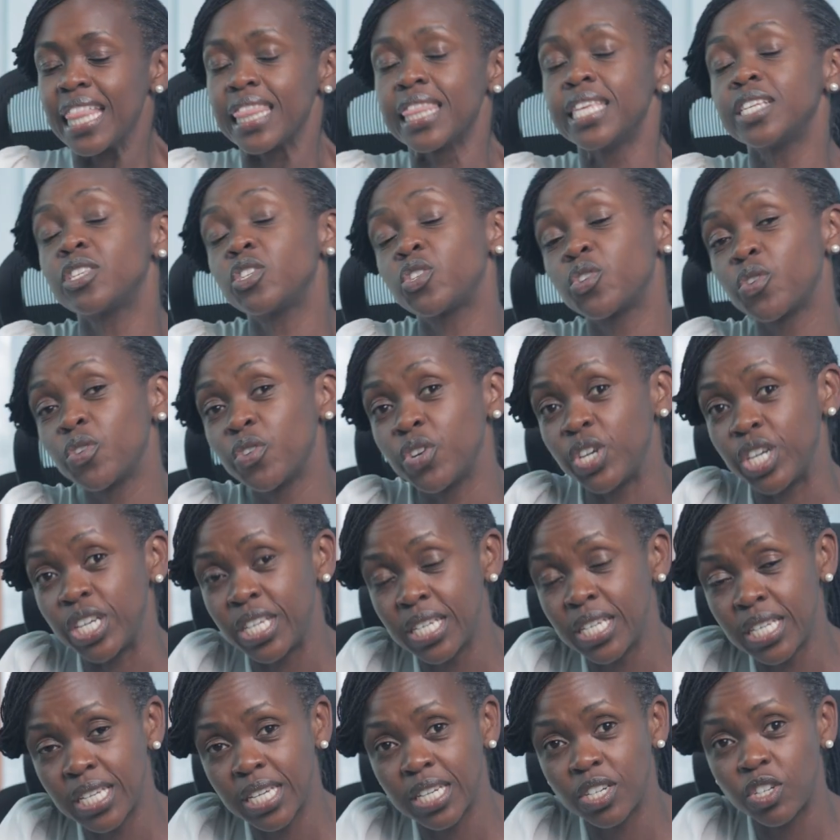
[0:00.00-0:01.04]
This
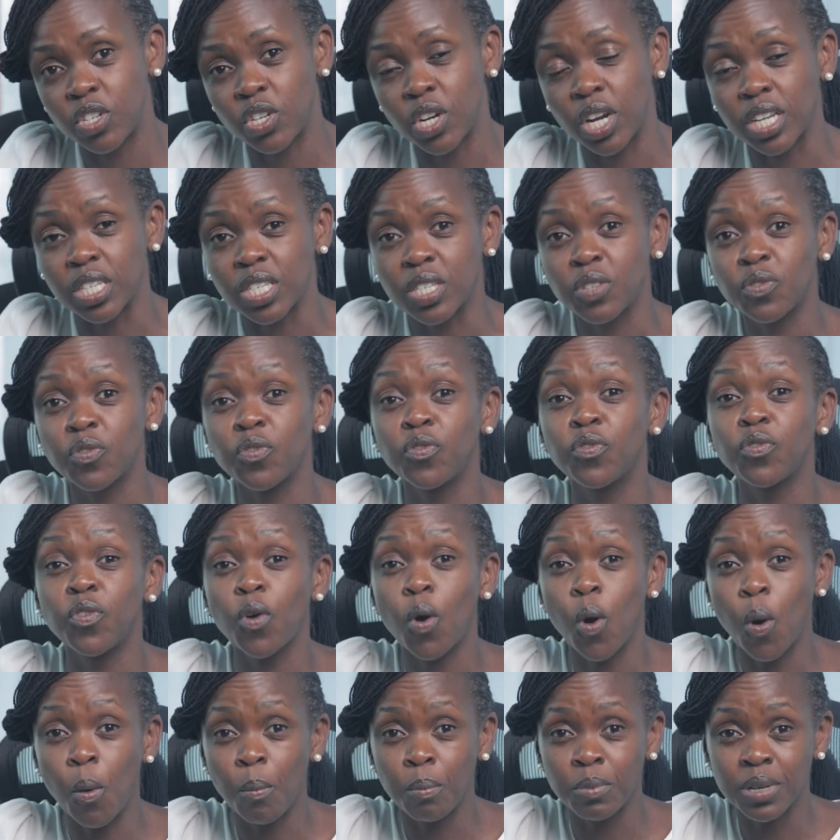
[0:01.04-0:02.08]
story
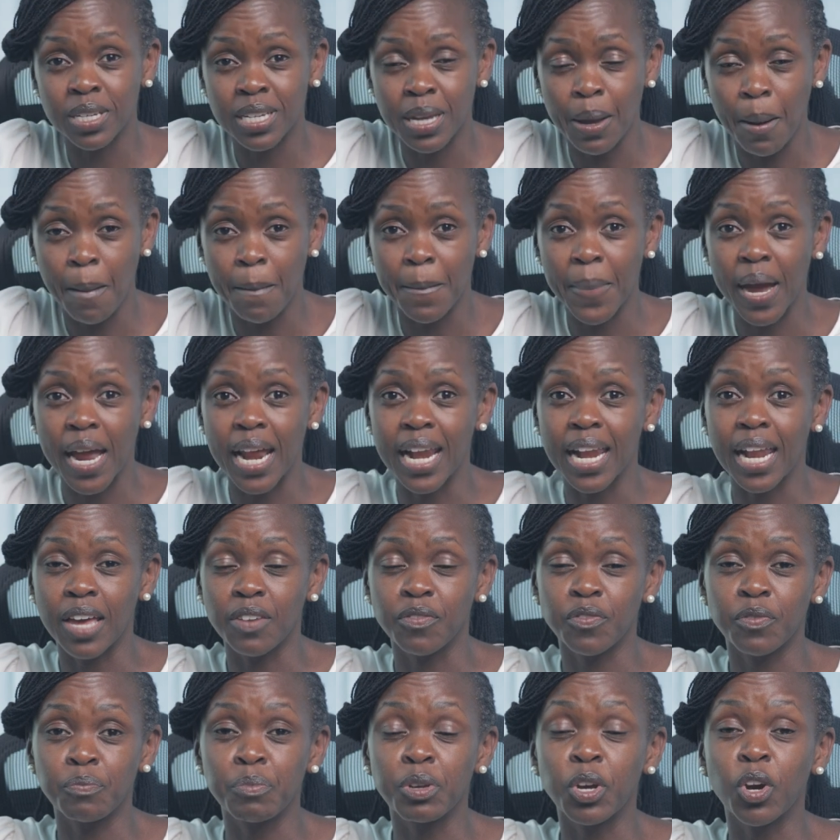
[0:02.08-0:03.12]
transformed my
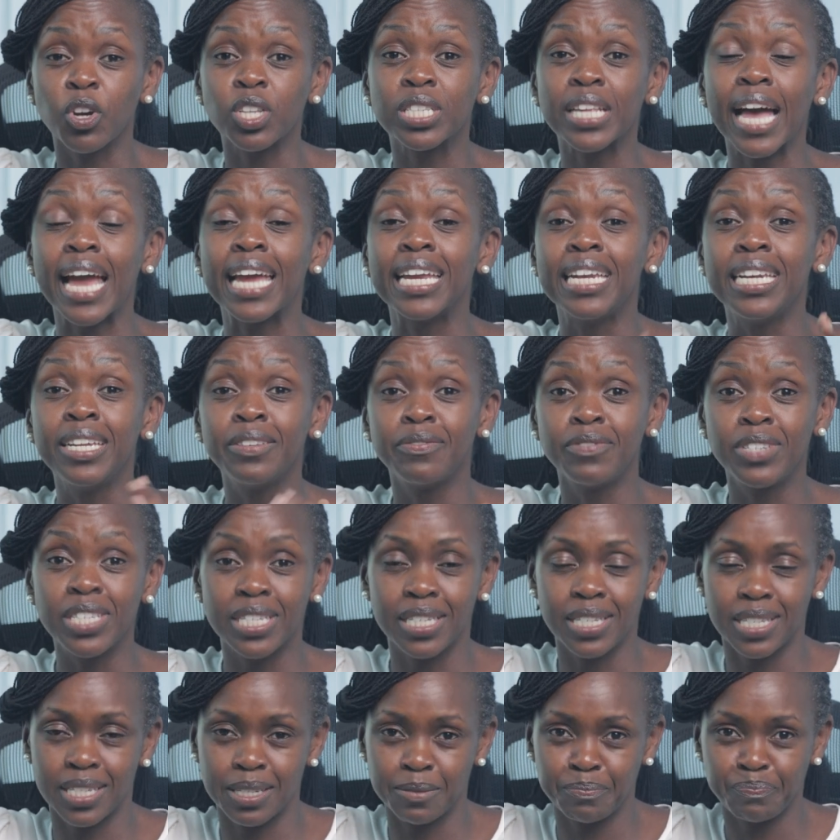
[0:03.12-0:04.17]
life because I lived
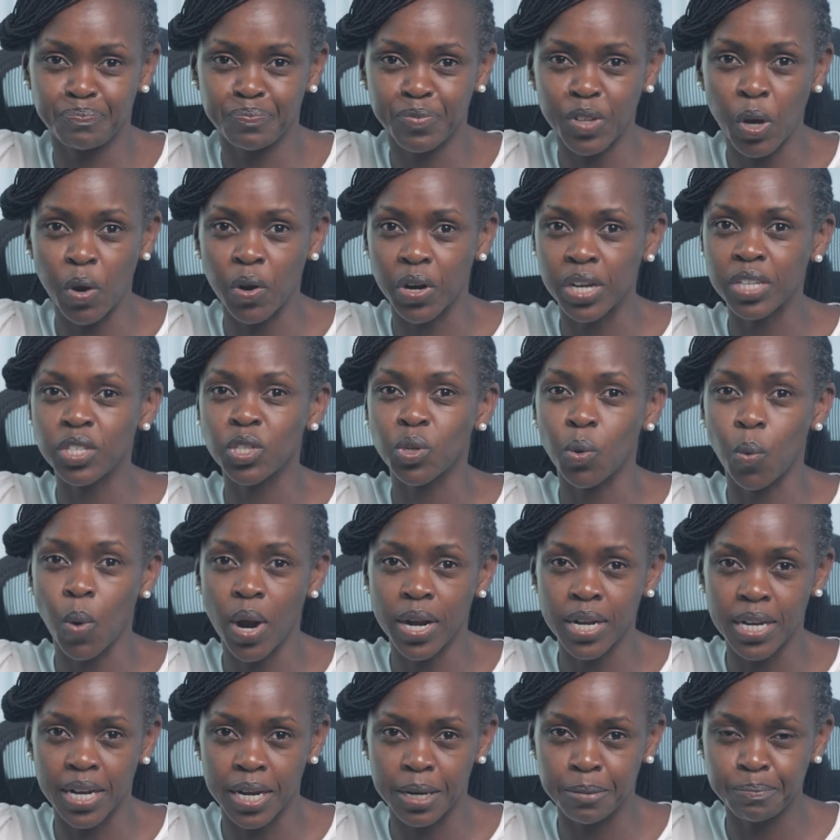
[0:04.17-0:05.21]
it. All right, so
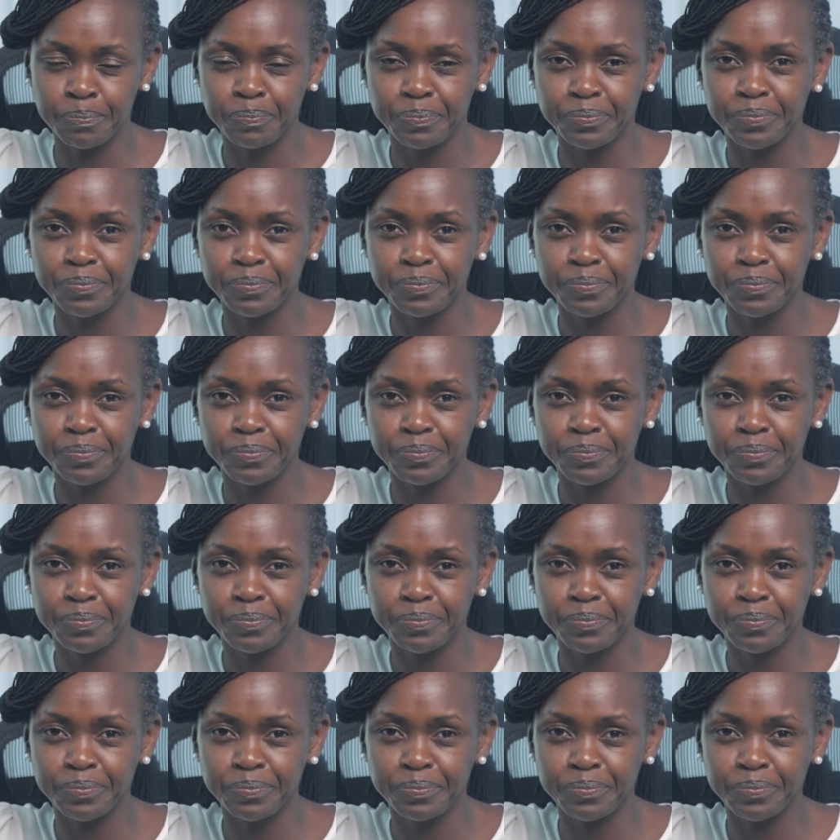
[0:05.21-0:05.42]
one day,